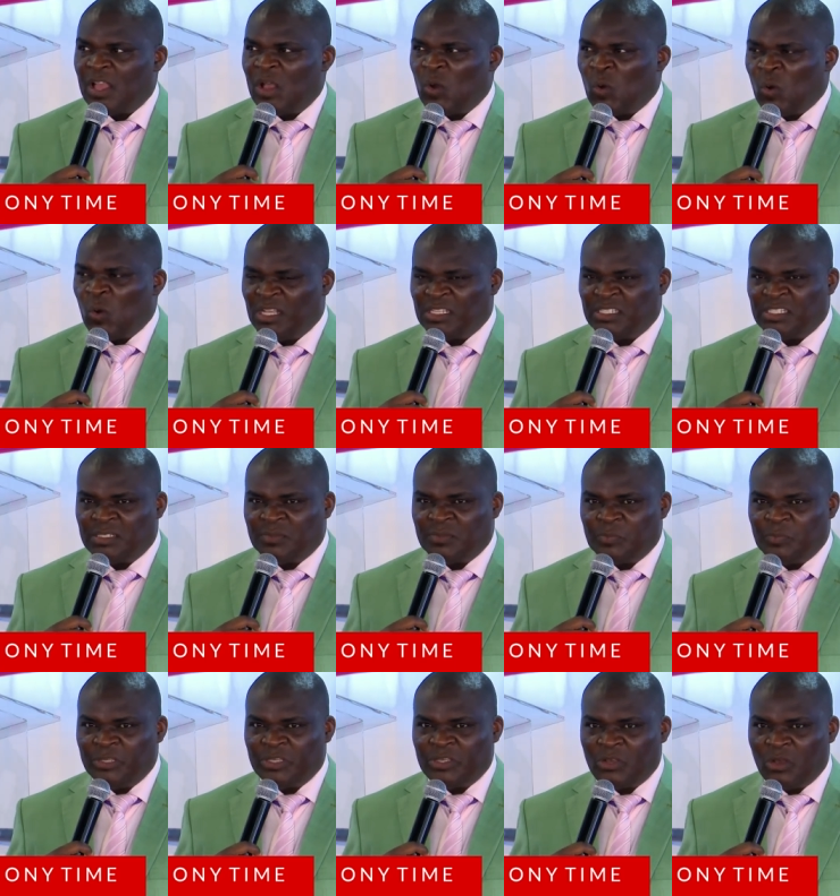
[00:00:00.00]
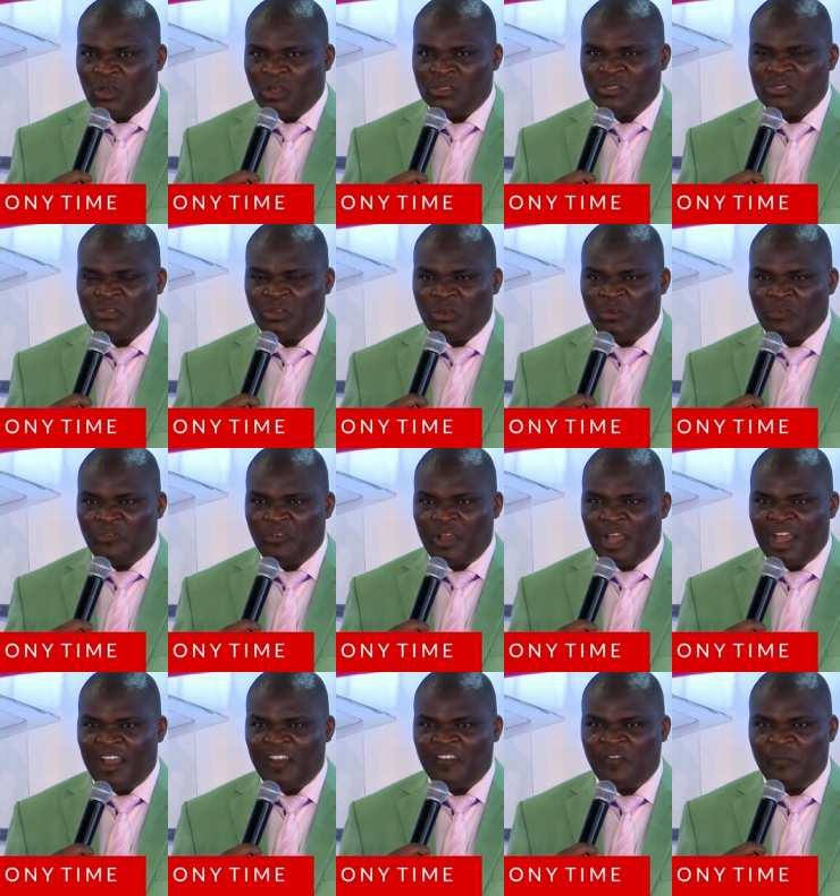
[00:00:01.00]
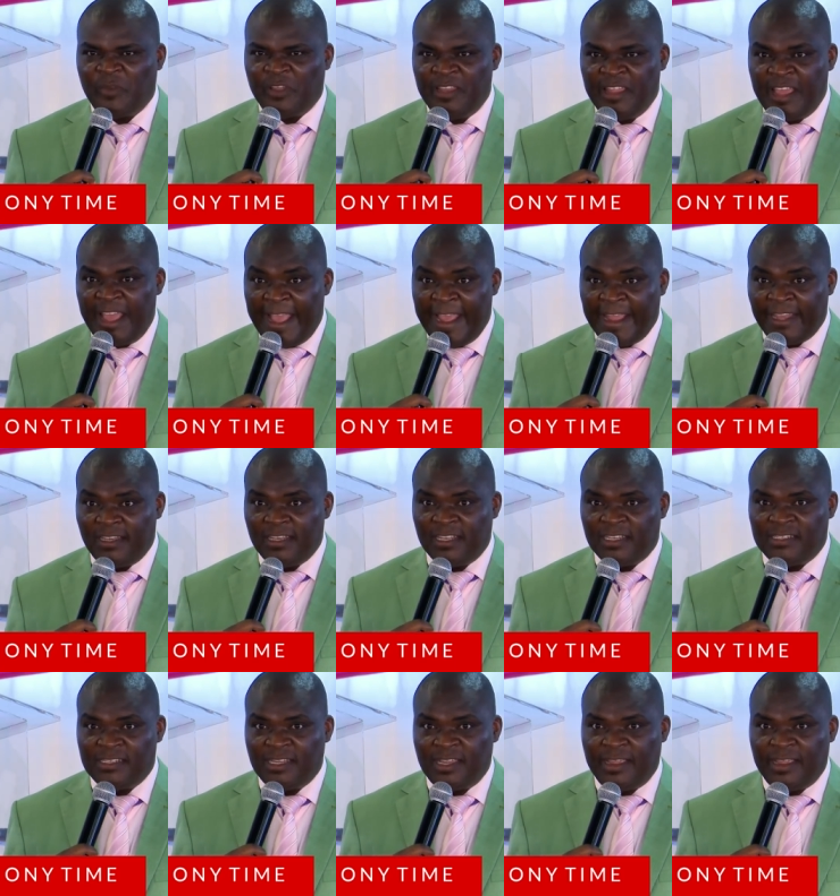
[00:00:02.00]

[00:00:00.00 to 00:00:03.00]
was because of I've been added